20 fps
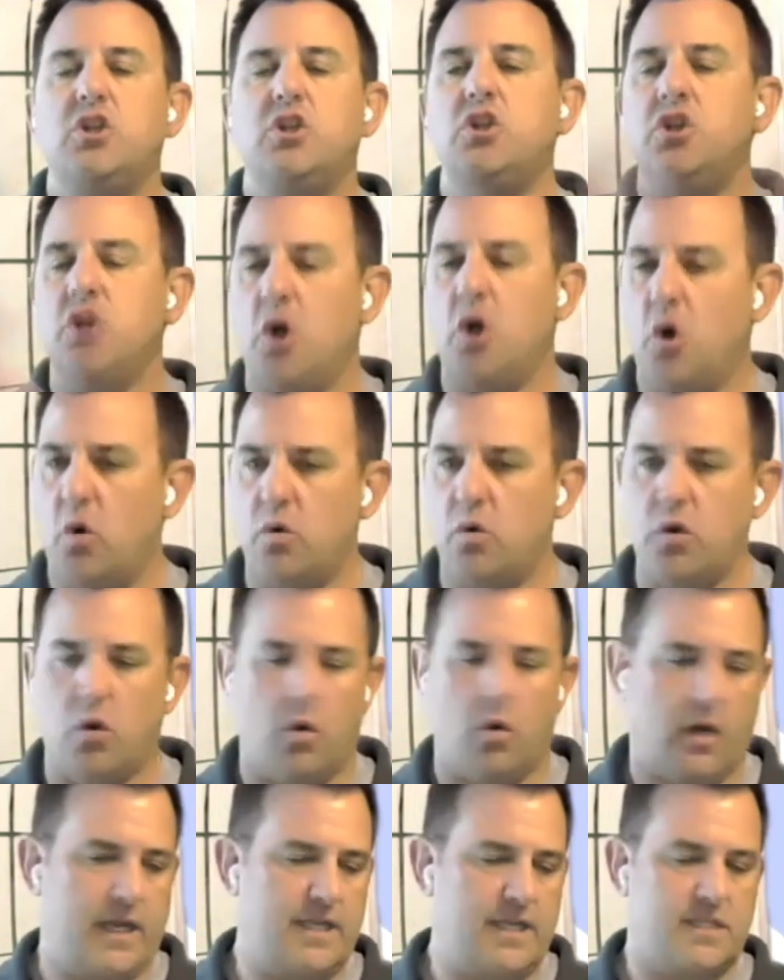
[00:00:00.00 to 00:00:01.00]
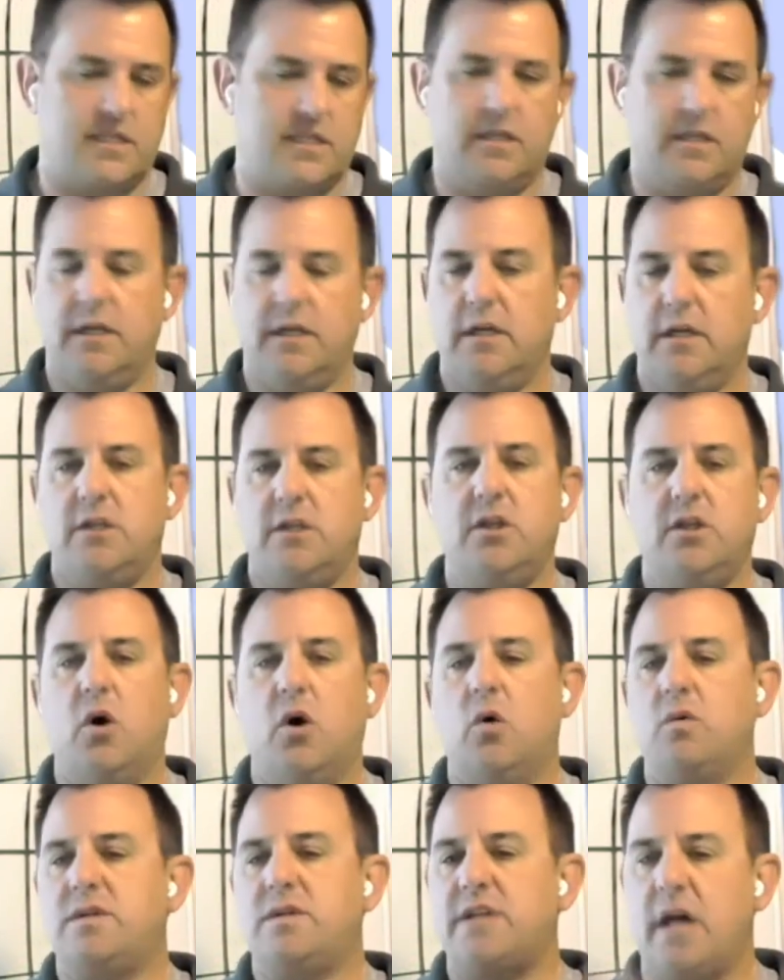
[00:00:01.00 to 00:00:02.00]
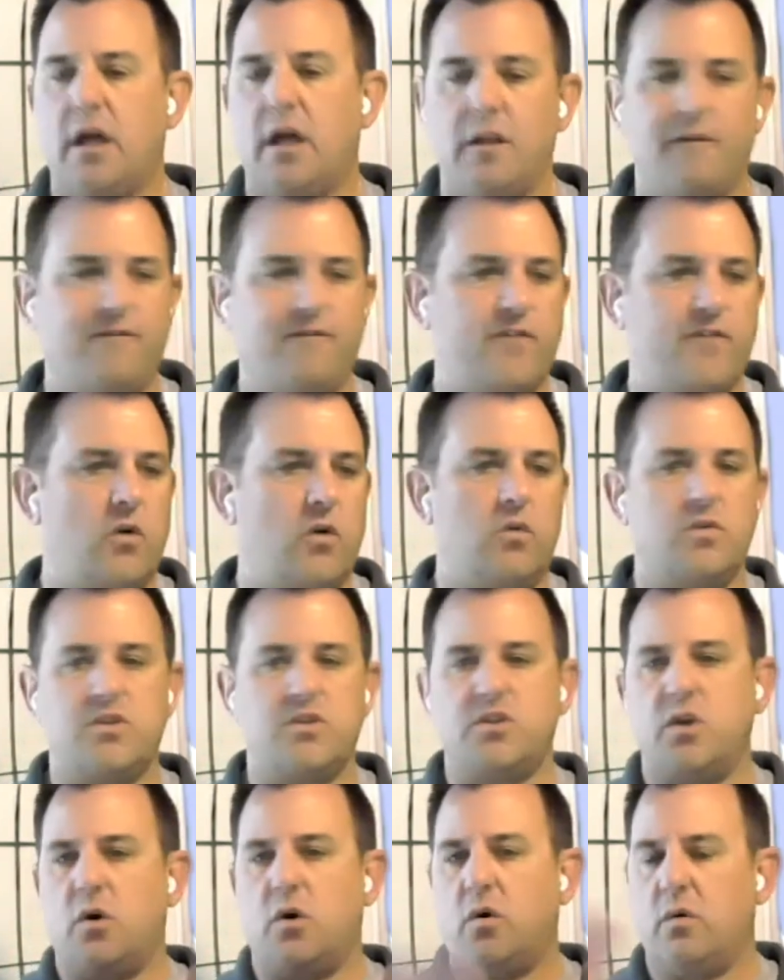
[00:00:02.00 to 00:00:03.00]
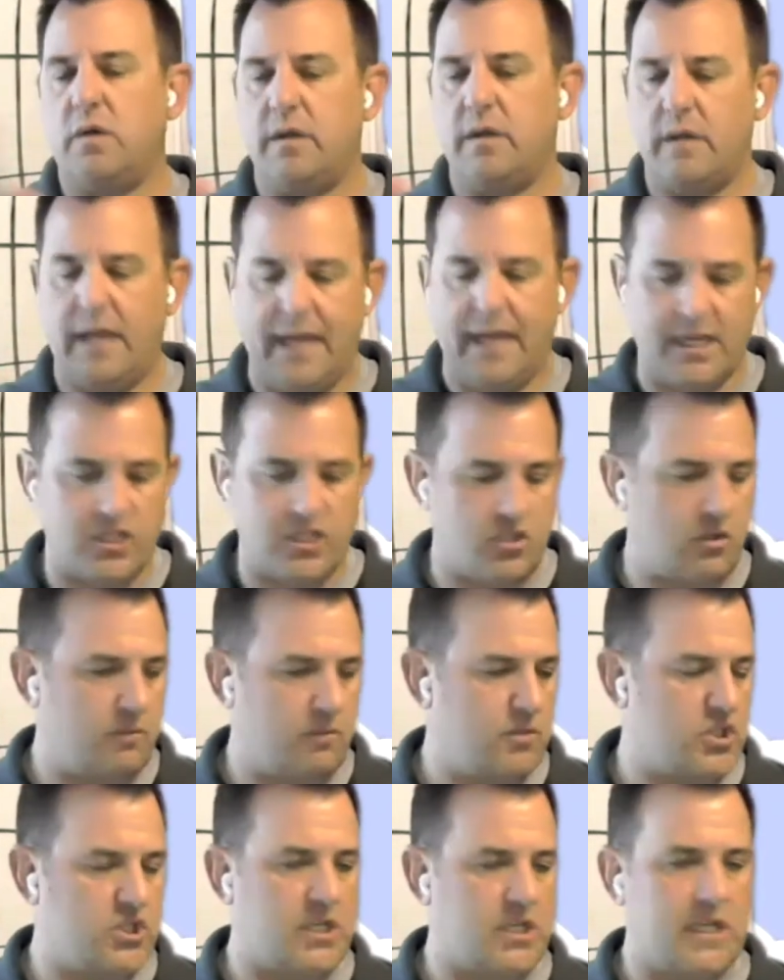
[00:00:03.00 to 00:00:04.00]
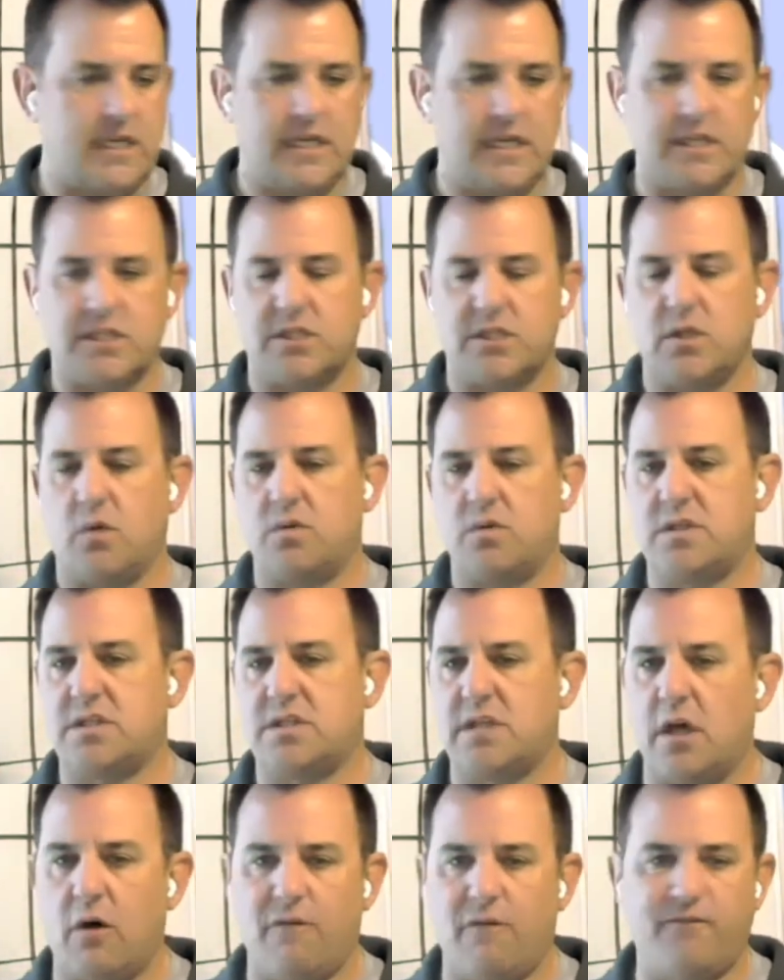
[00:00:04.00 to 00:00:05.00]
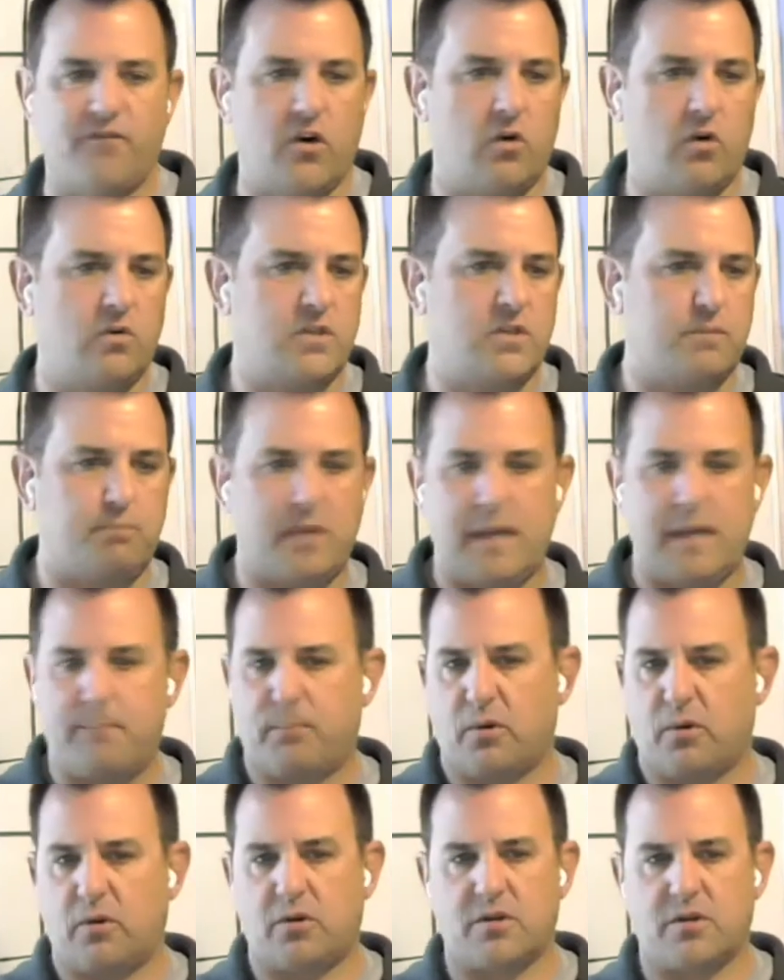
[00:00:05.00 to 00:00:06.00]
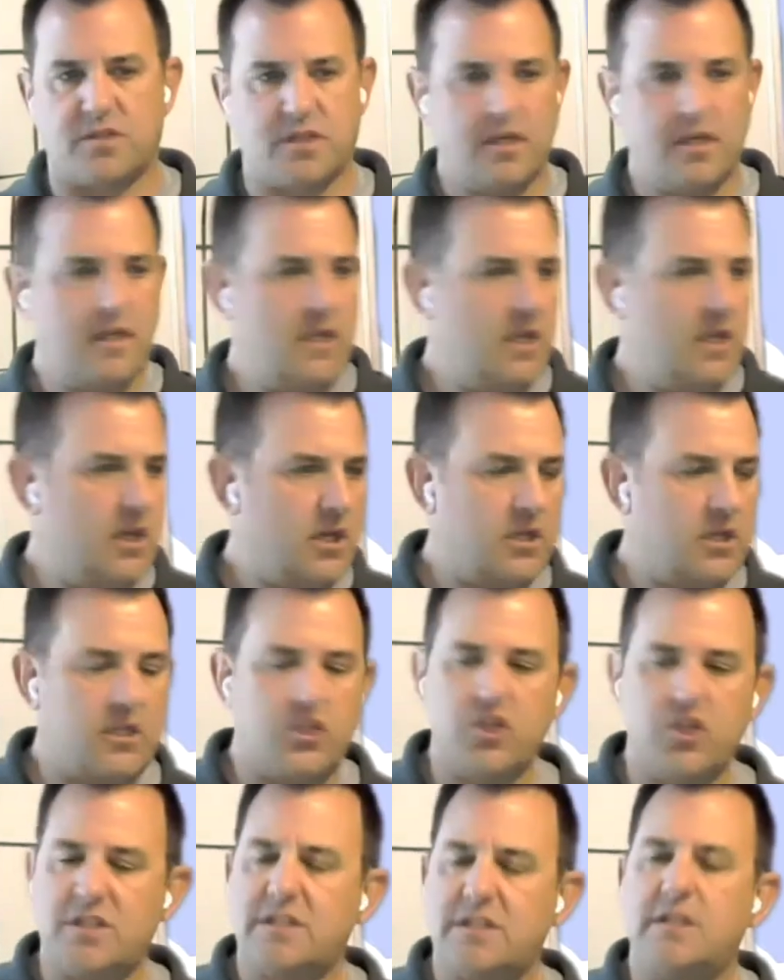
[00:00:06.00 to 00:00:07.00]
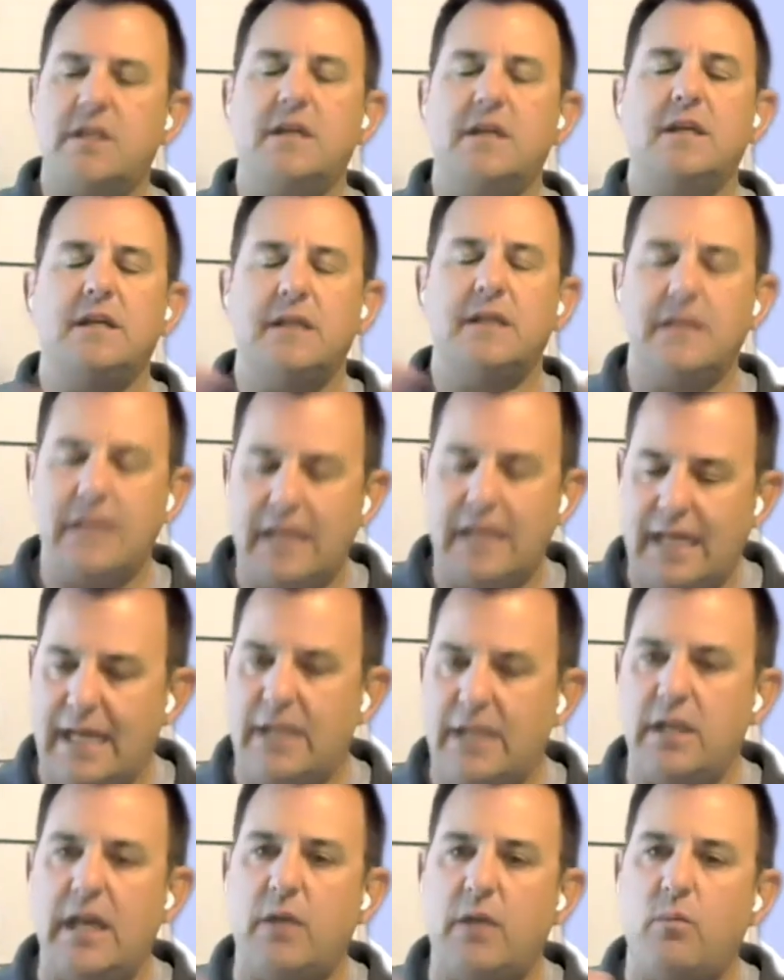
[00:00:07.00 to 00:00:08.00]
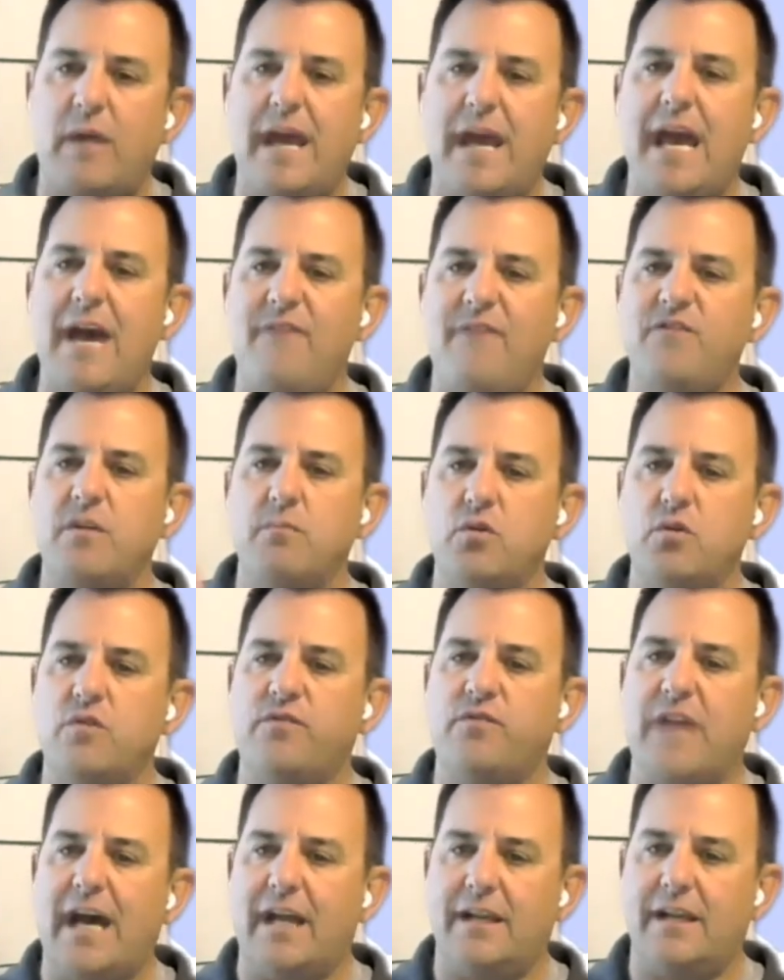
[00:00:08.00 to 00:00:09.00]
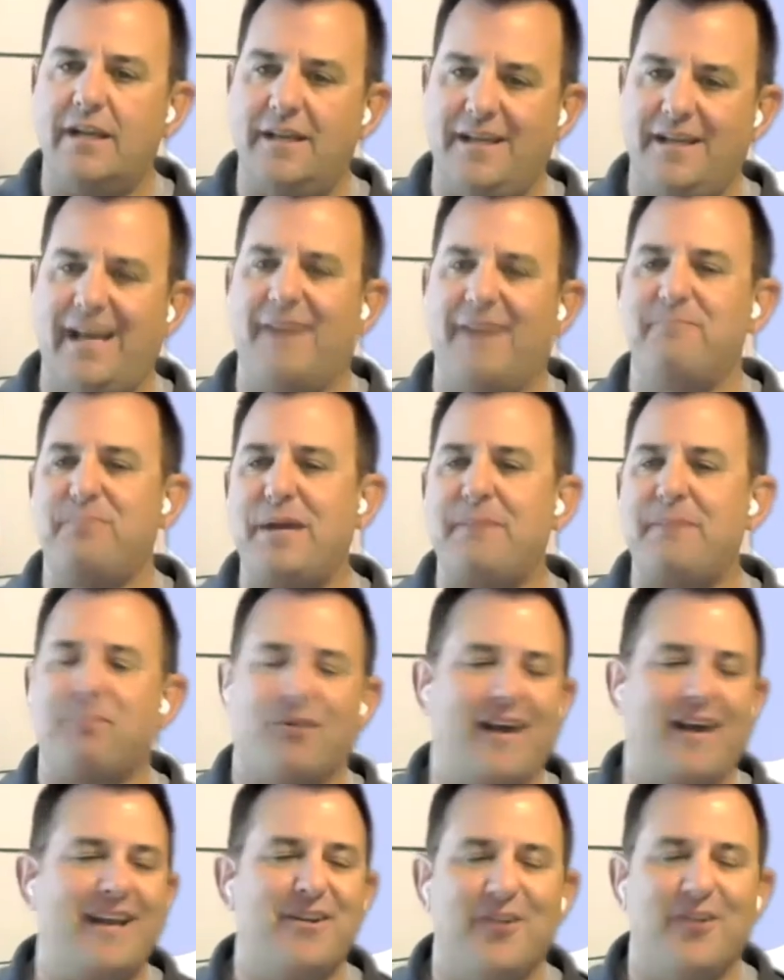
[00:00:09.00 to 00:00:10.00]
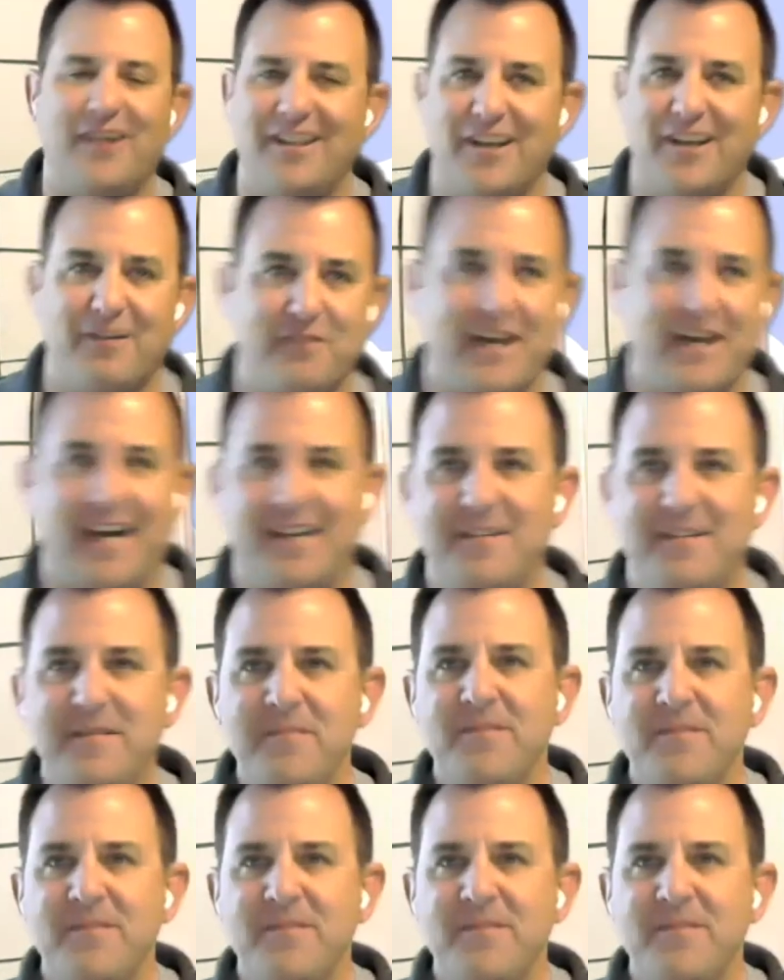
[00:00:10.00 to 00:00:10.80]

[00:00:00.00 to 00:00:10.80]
No noise, no telephones, no answering machines, no cell phones, beepers, just, and we have to move that. Yeah, beeper. I know. I love that.